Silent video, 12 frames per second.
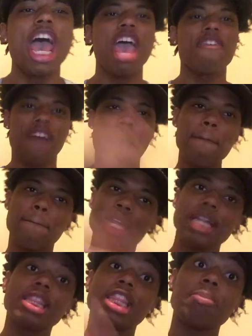if I
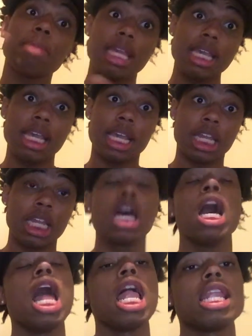beat them in,
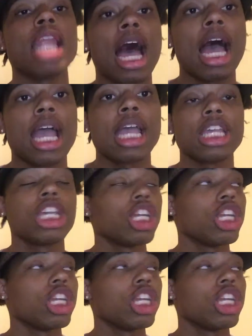like,